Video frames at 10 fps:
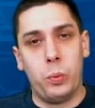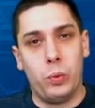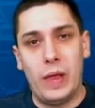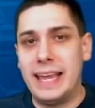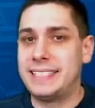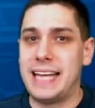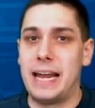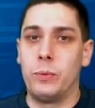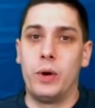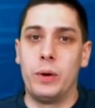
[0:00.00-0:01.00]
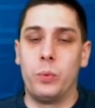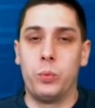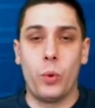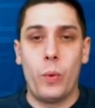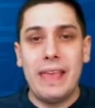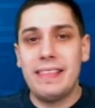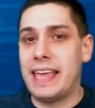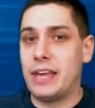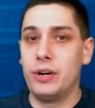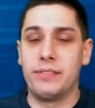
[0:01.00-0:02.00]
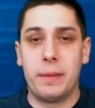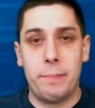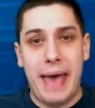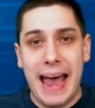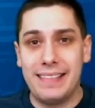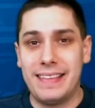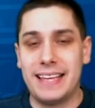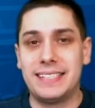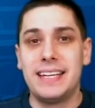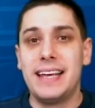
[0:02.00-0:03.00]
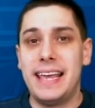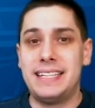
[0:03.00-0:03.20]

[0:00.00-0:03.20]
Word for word: like I said, what the way that they could have combated this